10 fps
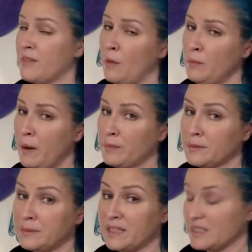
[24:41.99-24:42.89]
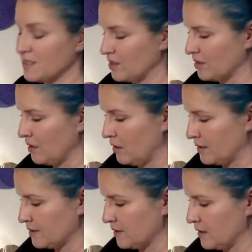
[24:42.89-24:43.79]
That would probably be easier,
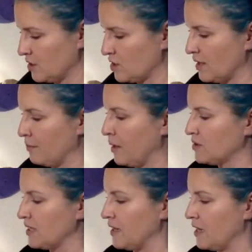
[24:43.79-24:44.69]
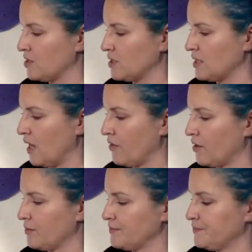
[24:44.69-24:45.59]
honestly, just like melting the edges together.